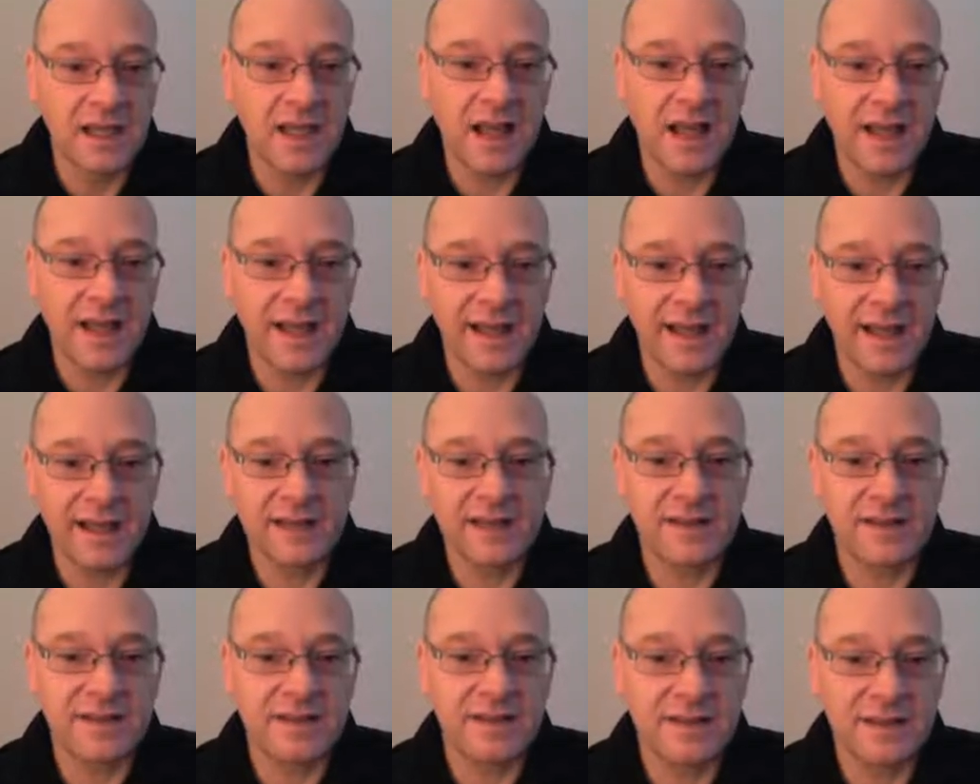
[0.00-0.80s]

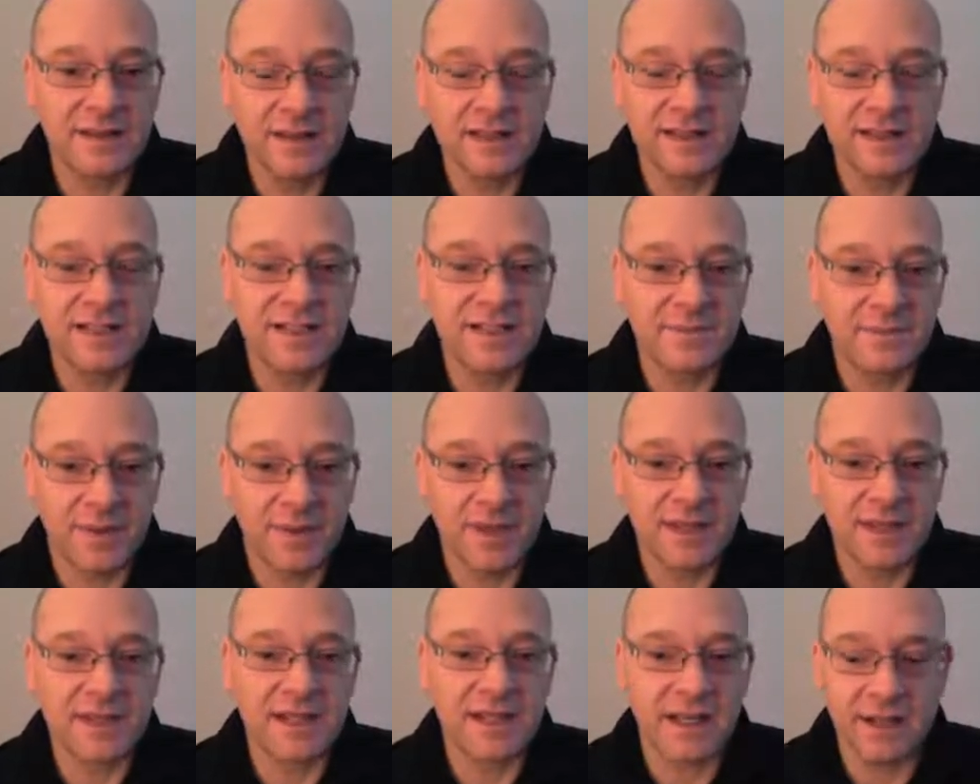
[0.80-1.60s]
And this is
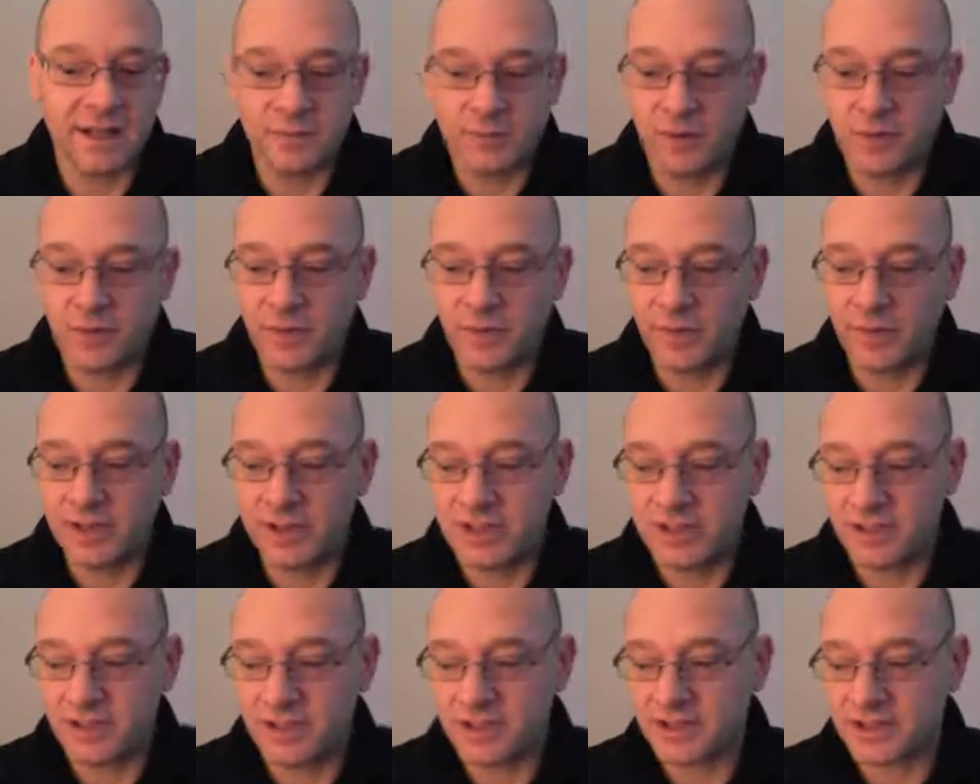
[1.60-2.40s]
basically what we
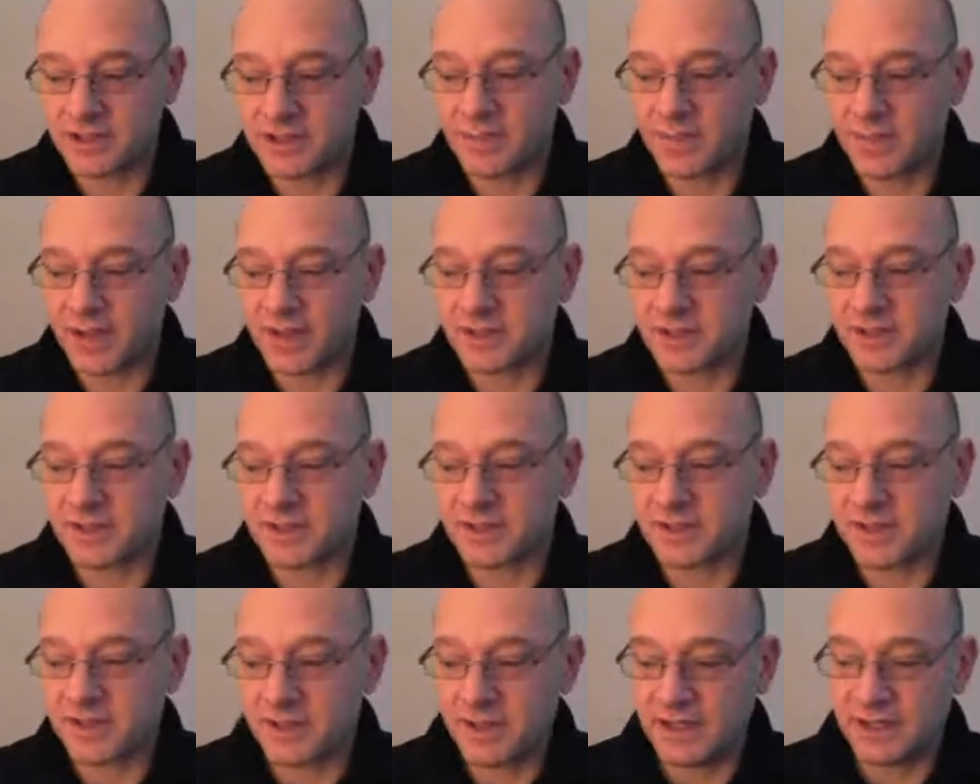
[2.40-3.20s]
should expect to
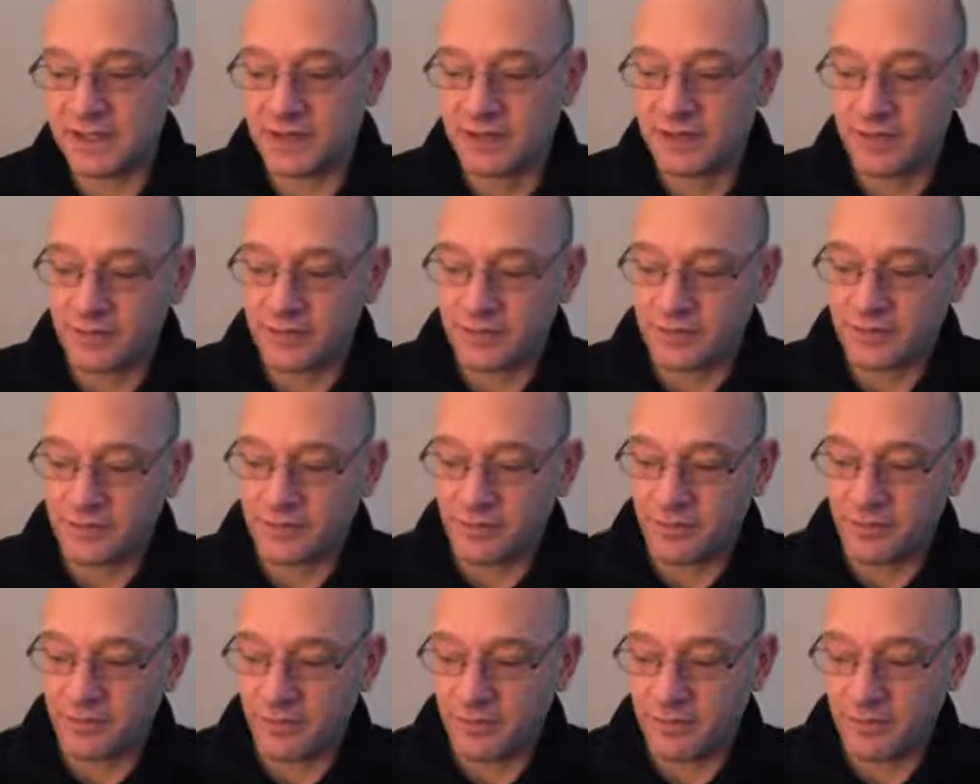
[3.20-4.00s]
see
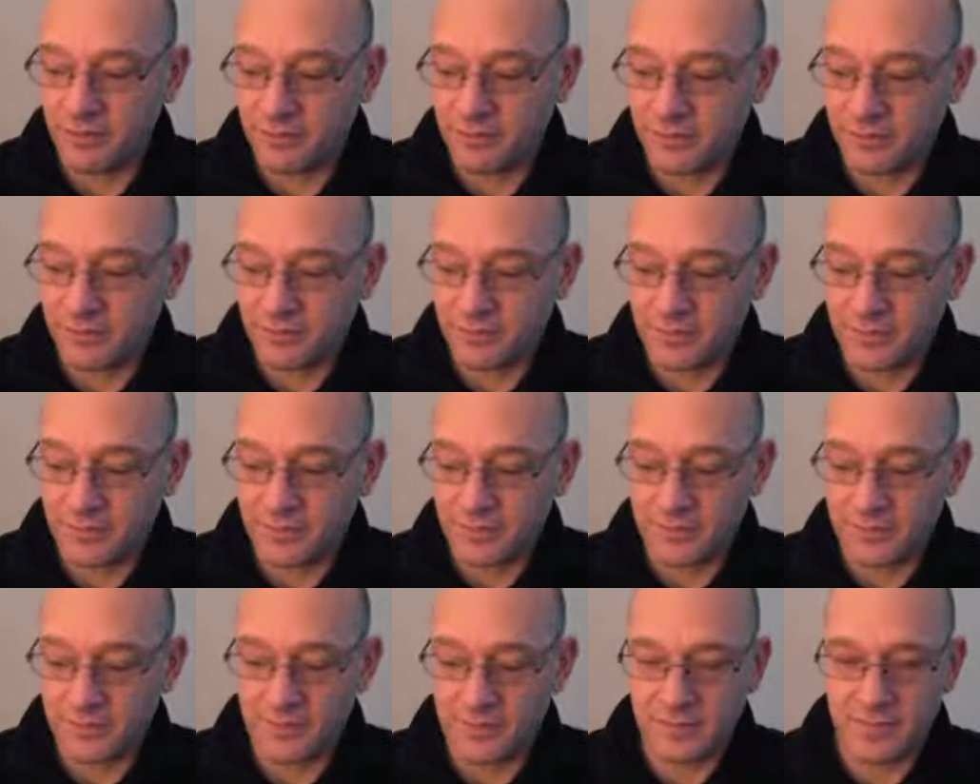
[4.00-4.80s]
from
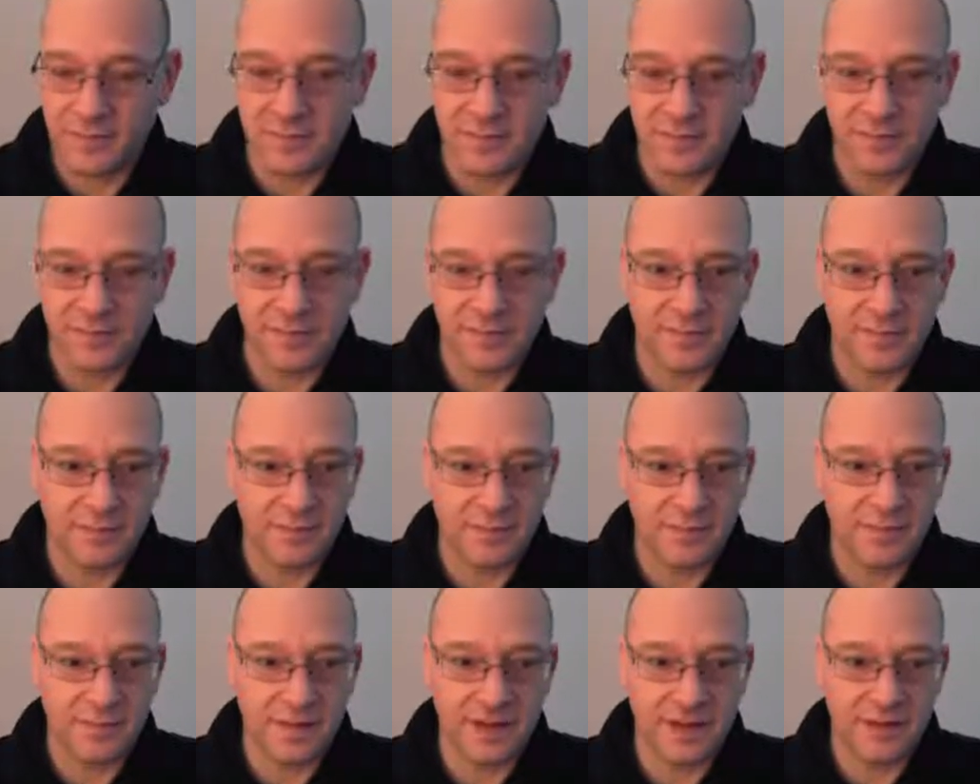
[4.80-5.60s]

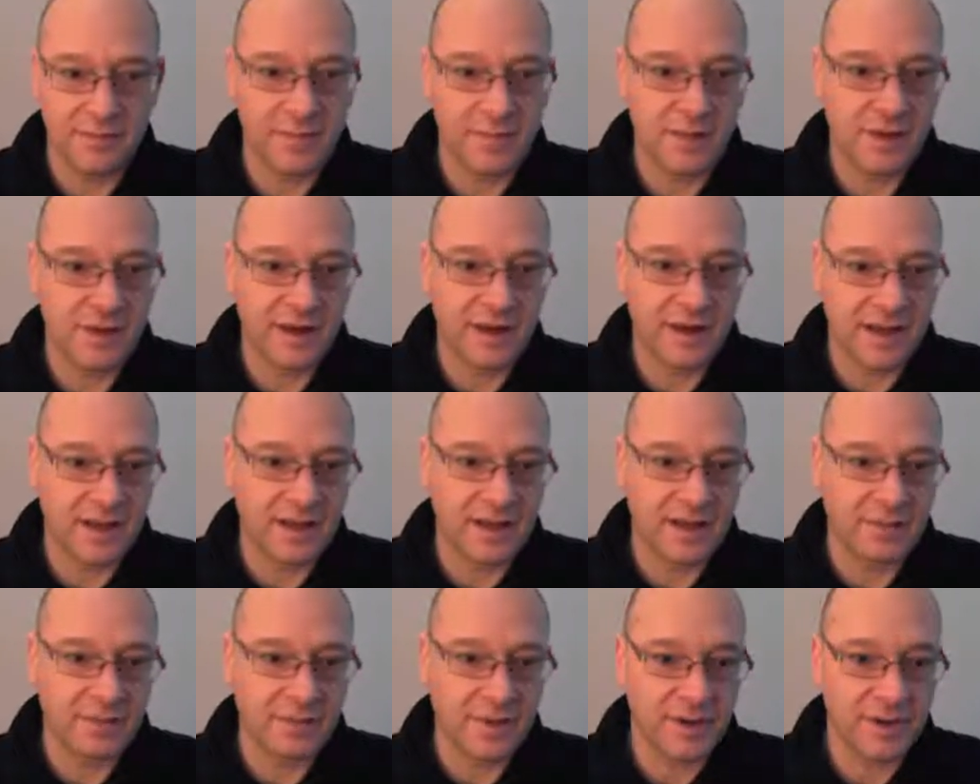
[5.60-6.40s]
a mining
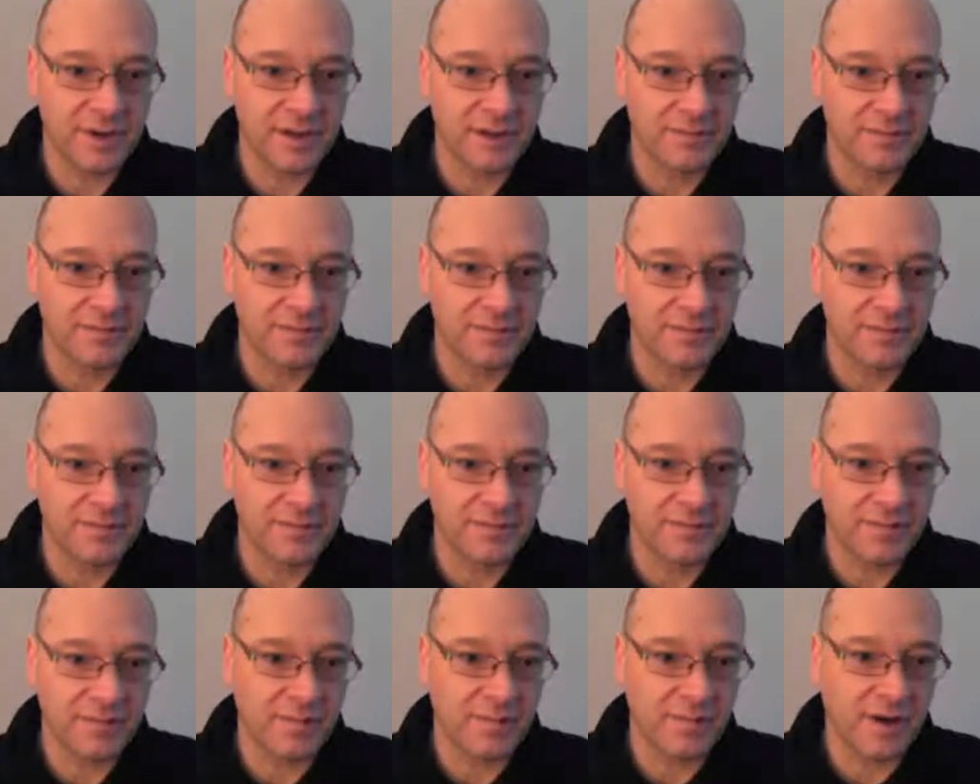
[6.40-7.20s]
company,
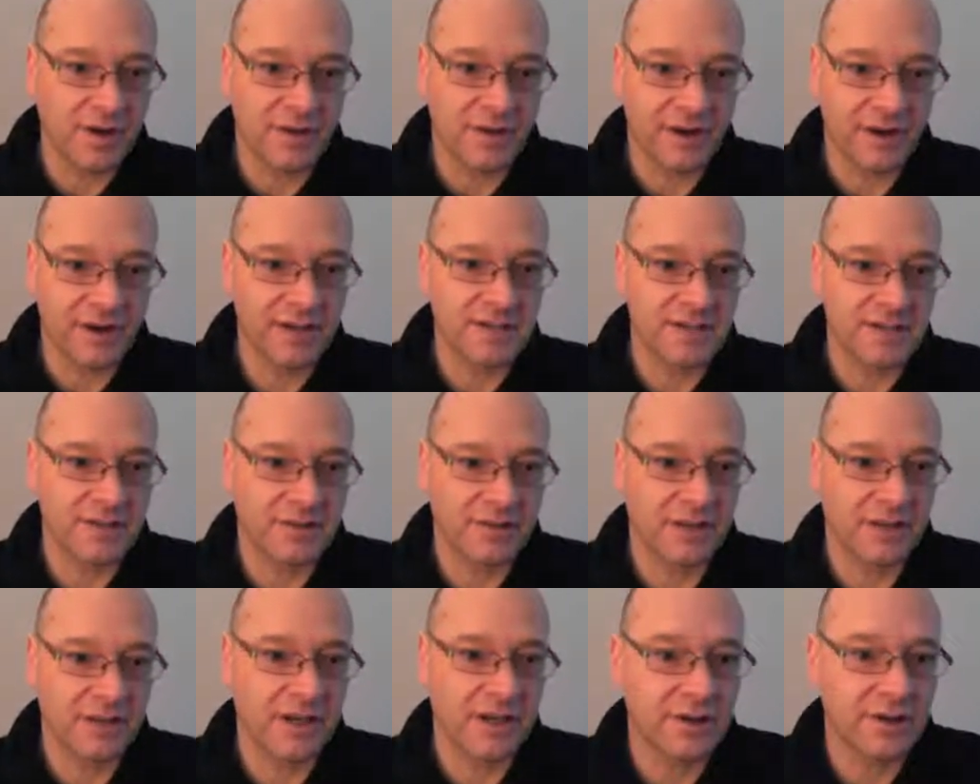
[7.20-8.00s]
from a highly
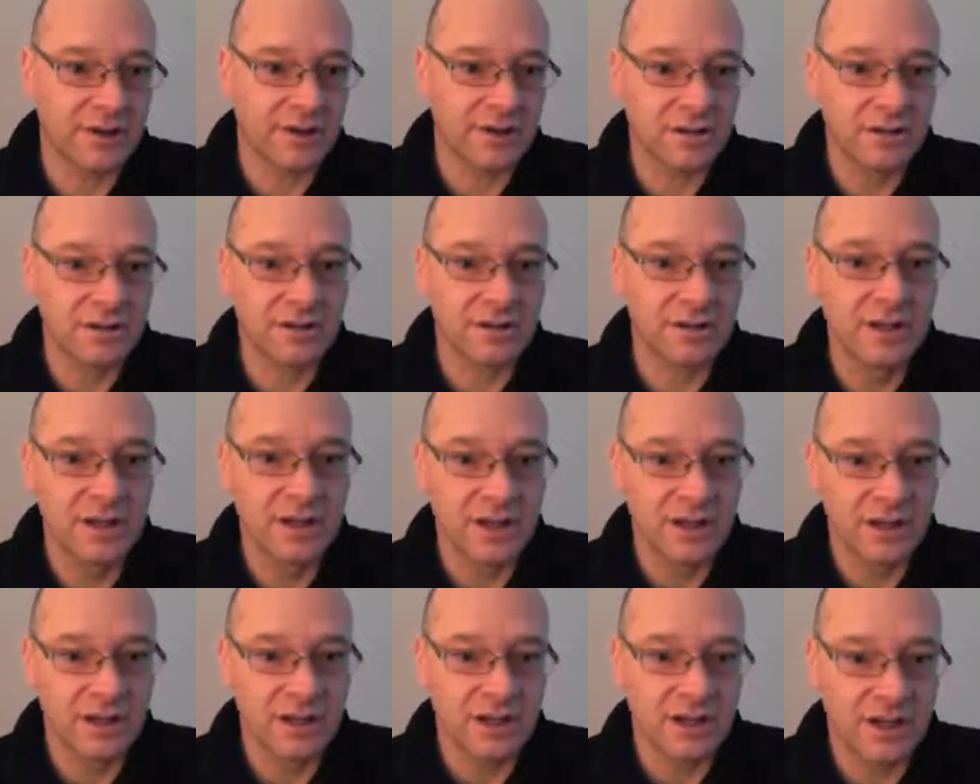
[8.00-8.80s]
cyclical
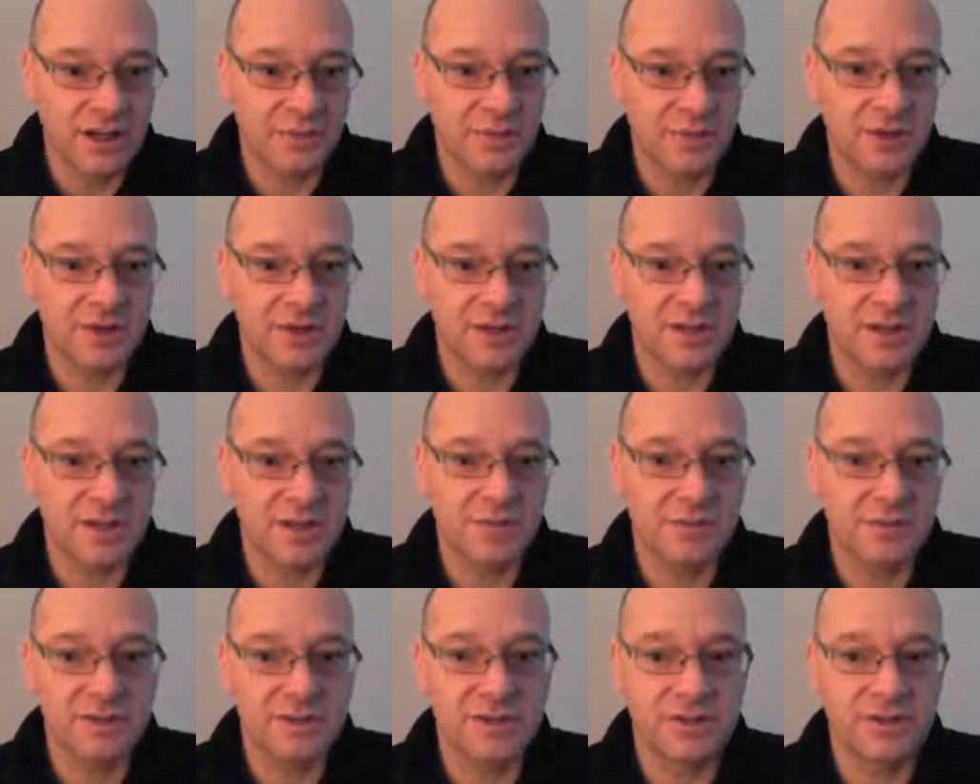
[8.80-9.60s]
commodity
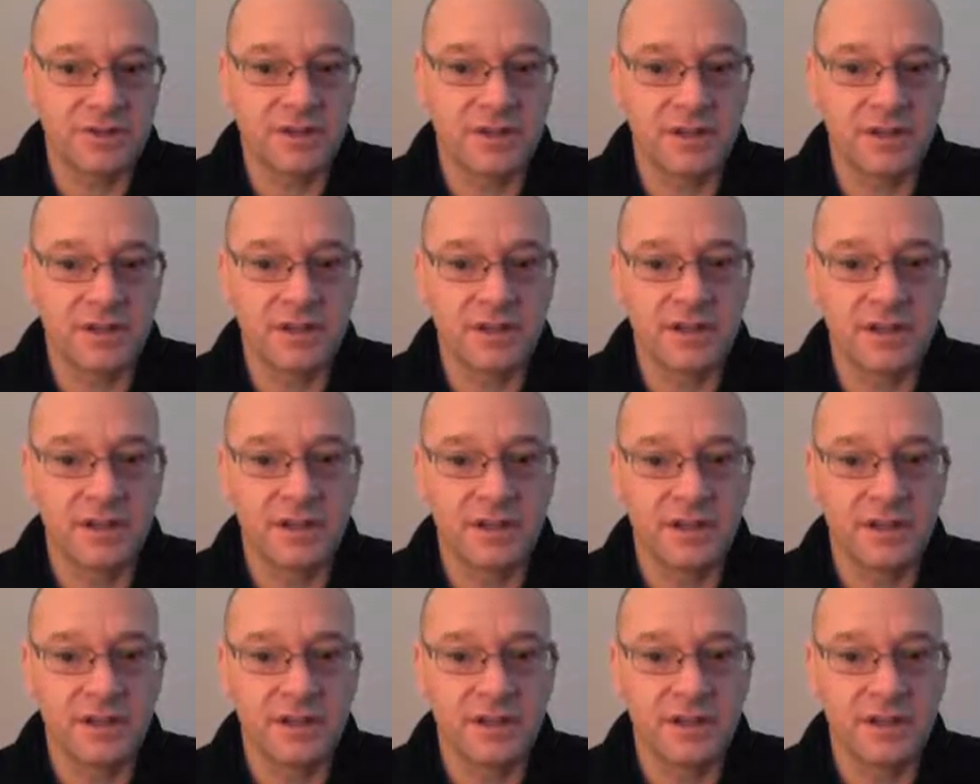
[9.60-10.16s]
producer.